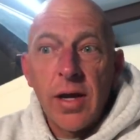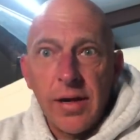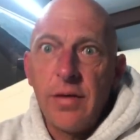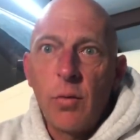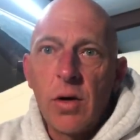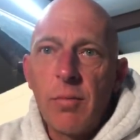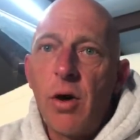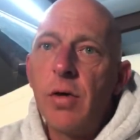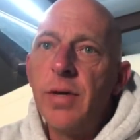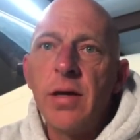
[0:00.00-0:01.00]
and I did want them
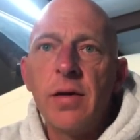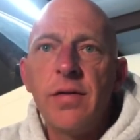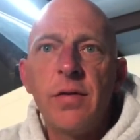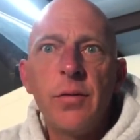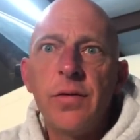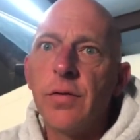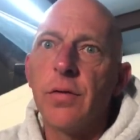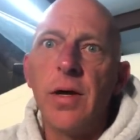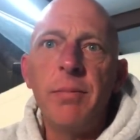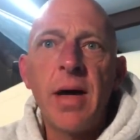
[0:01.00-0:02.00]
all because it was a
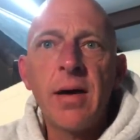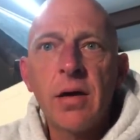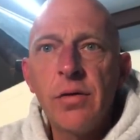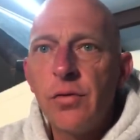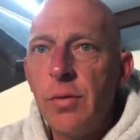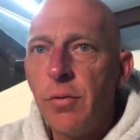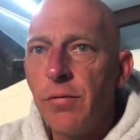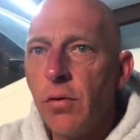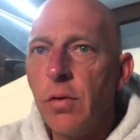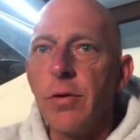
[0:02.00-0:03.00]
great backcountry
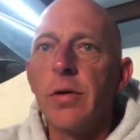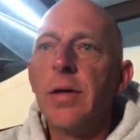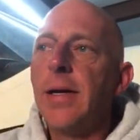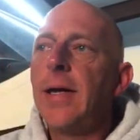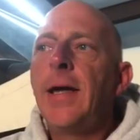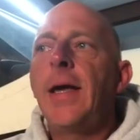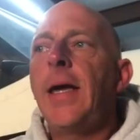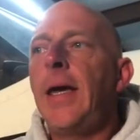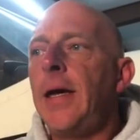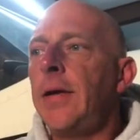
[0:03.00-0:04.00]
performer.
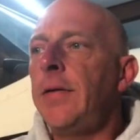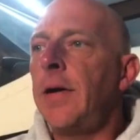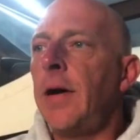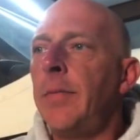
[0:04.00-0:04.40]
And,